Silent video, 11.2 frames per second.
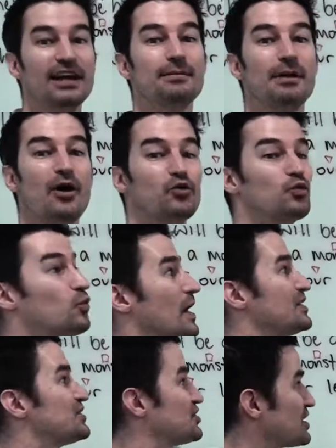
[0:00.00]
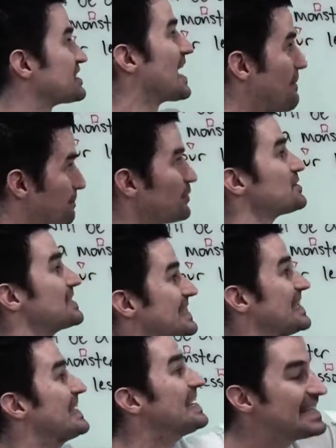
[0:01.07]
about which examples,
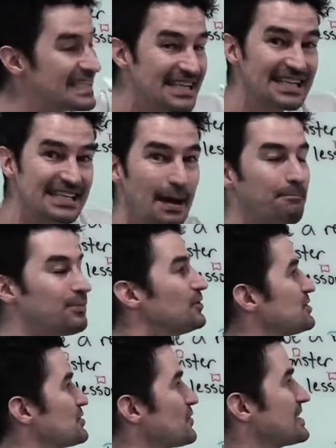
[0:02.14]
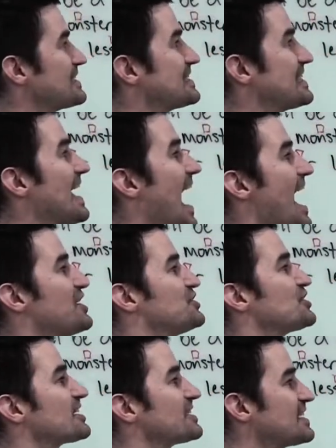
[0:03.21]
these examples, so this is the
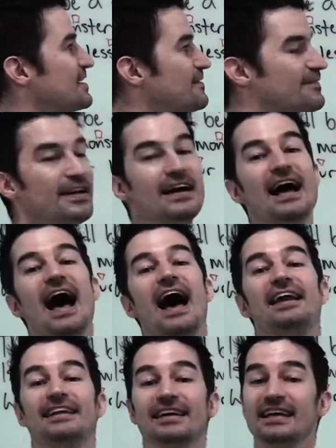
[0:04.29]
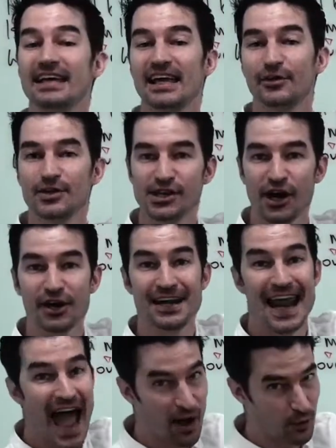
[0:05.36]
adjective, and here is our
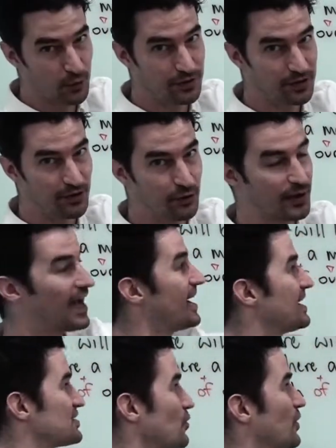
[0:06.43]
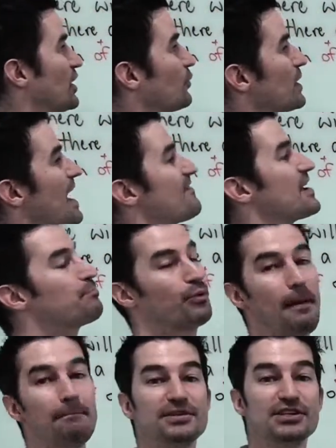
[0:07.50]
noun, okay? So here we have a
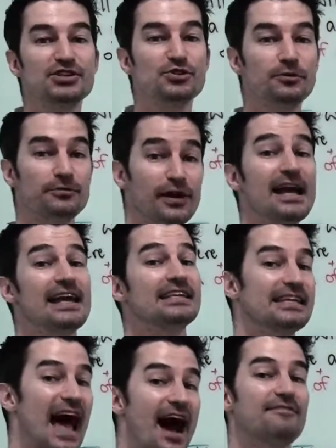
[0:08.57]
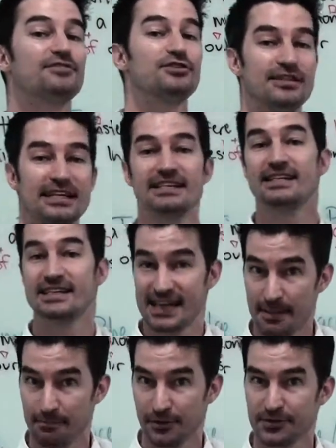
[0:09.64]
prepositional phrase after these
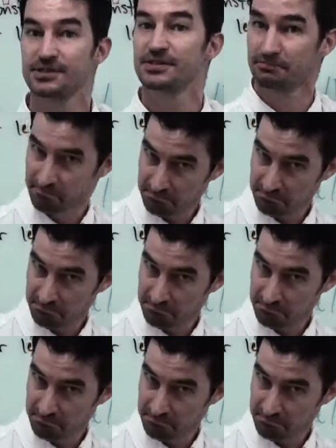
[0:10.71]
examples.